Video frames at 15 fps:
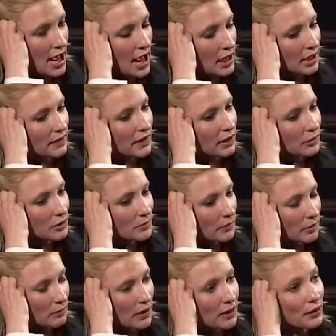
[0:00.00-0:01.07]
And I think it was
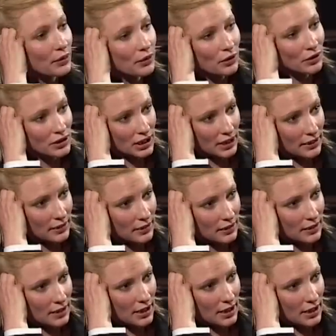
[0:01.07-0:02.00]
probably my third year.